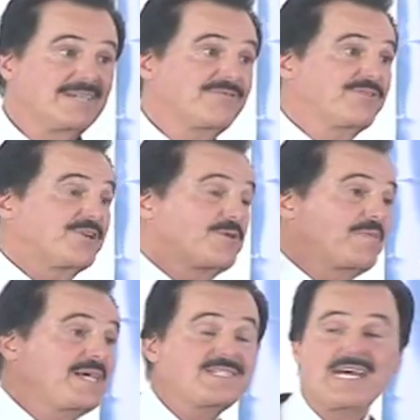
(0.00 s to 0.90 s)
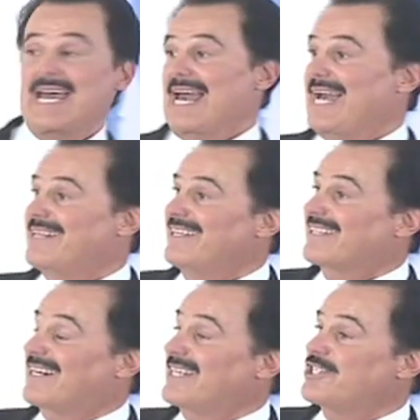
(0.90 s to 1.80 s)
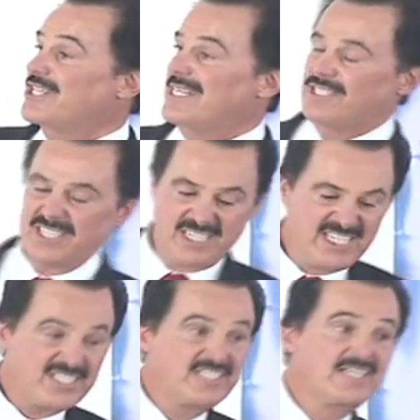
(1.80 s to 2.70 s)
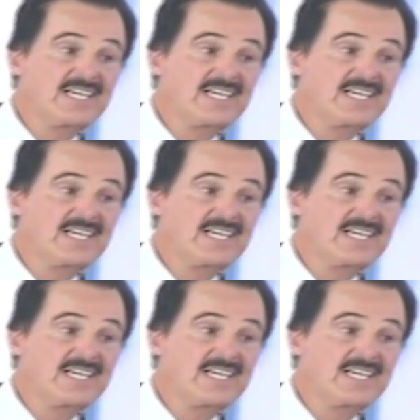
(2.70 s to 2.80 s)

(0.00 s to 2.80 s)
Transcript: for the peace. And Kadeshai said, listen,